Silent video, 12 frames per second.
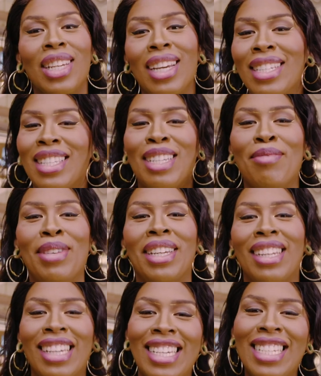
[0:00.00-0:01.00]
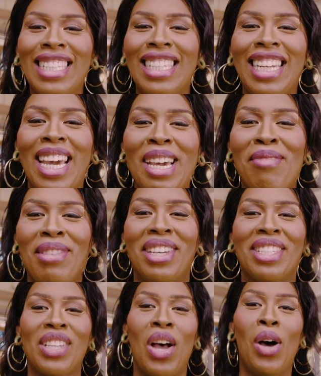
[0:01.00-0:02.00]
Today's gonna be an easy day
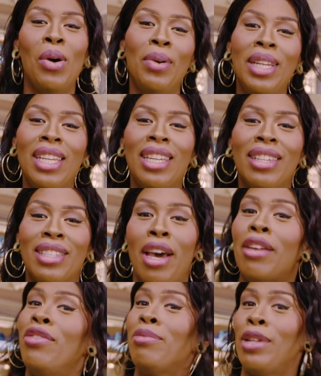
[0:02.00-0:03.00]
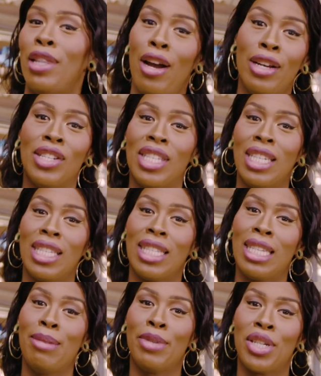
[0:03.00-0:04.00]
because all we need aside from the large
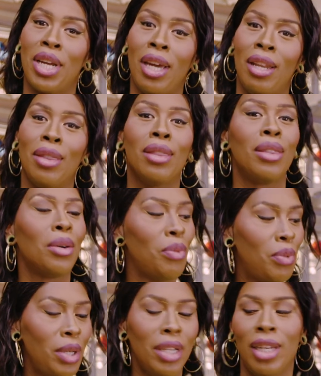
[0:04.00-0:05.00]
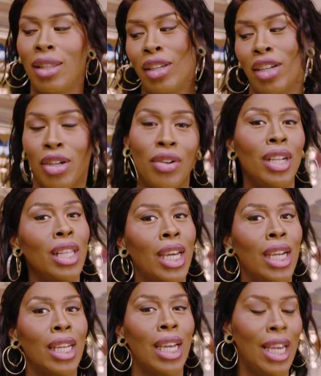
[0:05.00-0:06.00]
CNC machine, the wood and the
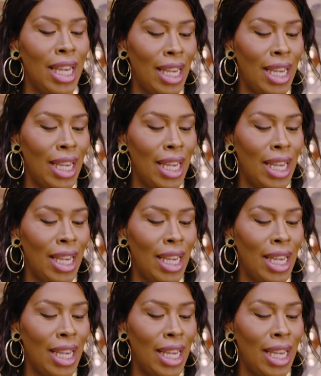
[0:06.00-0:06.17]
acrylic,